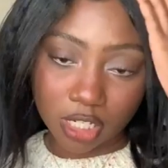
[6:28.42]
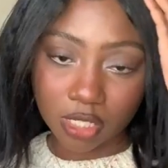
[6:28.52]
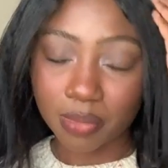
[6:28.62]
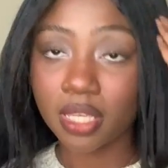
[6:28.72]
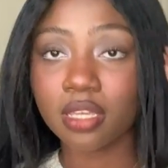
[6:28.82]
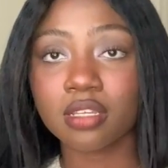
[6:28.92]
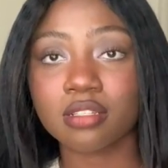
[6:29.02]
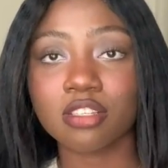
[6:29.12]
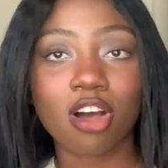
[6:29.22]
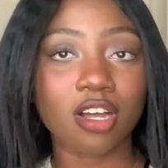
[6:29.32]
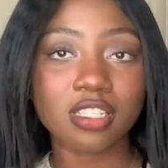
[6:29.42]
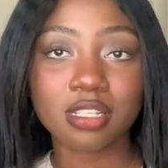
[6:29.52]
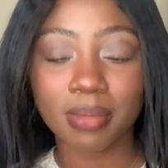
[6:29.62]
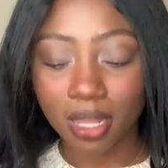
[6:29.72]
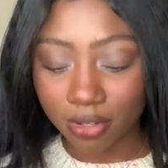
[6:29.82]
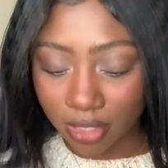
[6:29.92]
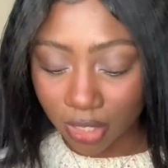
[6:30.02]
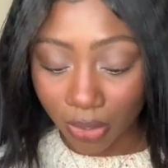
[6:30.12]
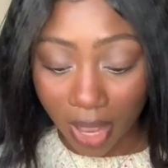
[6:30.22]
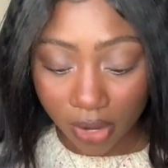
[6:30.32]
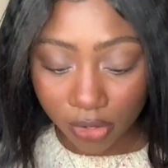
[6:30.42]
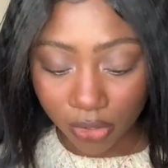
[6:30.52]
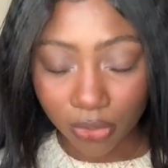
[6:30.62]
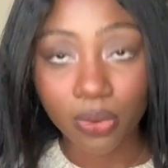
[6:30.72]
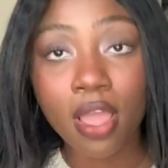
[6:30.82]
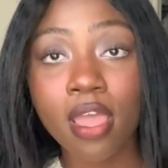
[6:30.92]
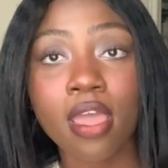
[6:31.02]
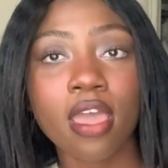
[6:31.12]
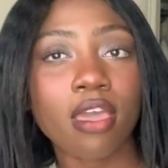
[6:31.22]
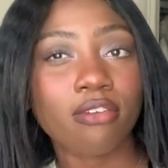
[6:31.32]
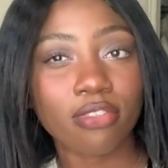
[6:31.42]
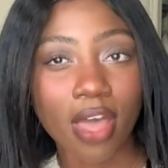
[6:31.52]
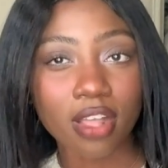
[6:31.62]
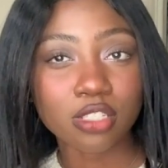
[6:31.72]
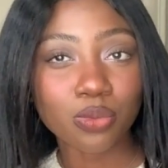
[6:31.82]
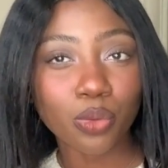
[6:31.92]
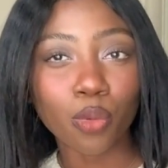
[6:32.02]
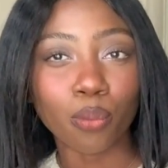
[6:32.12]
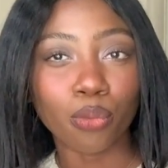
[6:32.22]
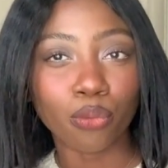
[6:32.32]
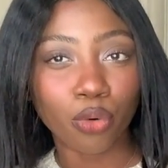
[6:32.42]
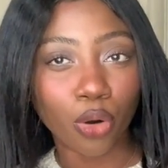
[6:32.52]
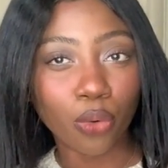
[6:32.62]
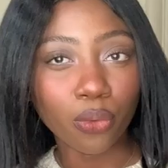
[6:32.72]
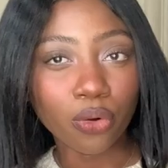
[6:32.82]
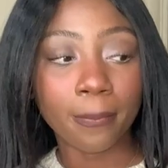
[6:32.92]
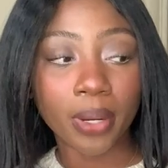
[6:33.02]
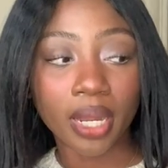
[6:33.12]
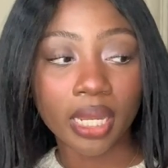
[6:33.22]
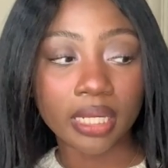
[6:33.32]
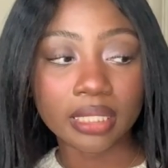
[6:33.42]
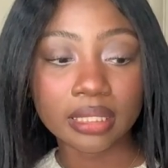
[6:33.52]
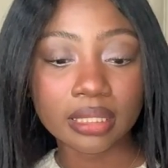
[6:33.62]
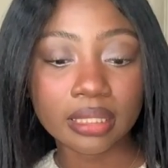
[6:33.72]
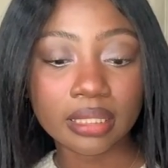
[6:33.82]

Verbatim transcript: just being tossed about. So I don't know if that's when it broke, but